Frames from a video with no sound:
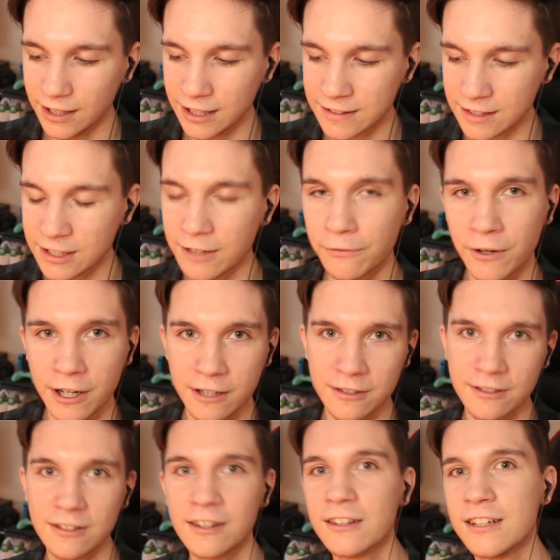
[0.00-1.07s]

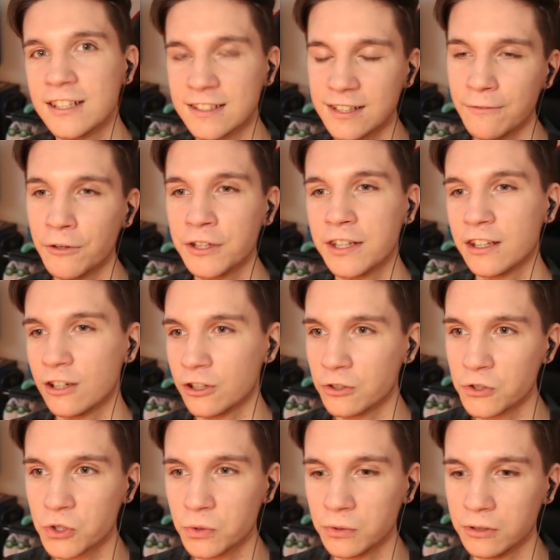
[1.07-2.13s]
different than their
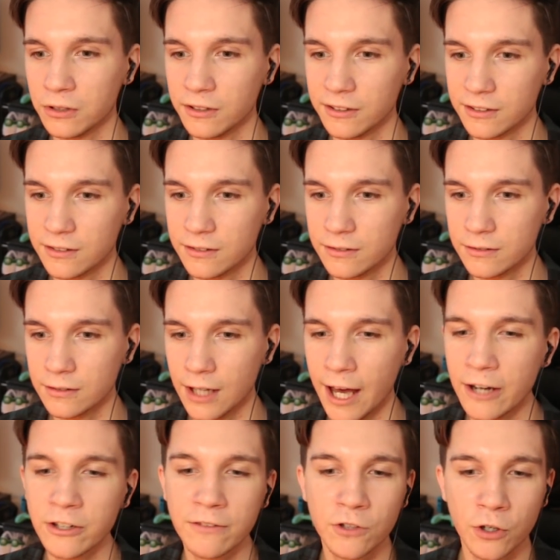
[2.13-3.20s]
usual.
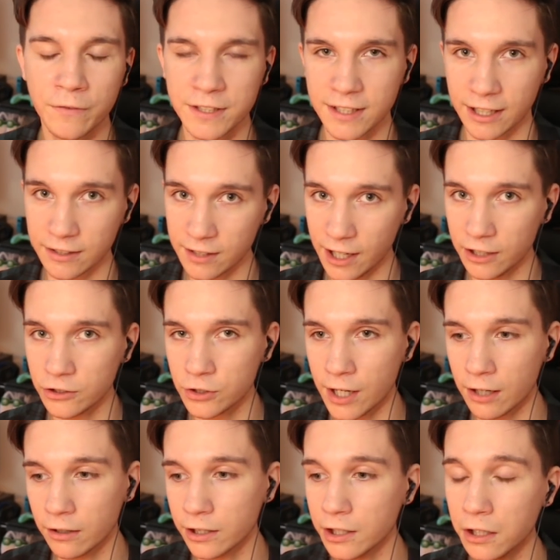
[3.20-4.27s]
I don't even know if it's like a title
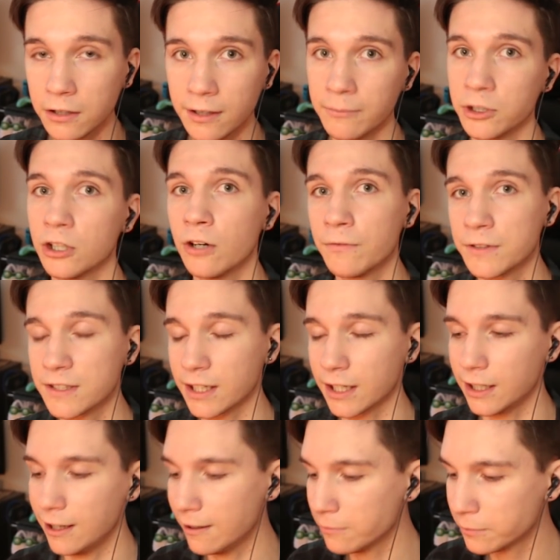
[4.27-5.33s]
track or anything. Let me know if it's like
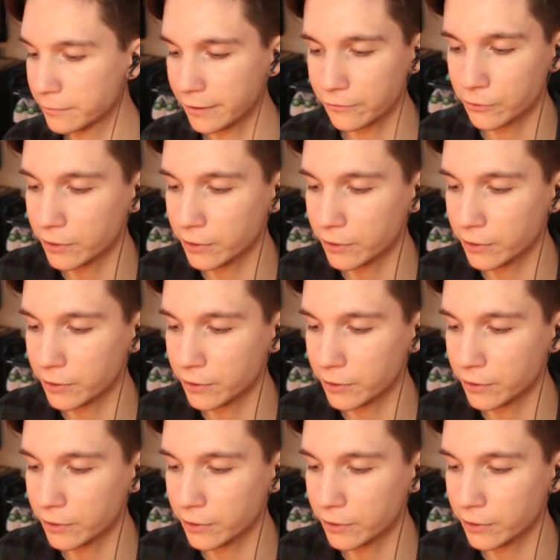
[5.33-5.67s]
an album or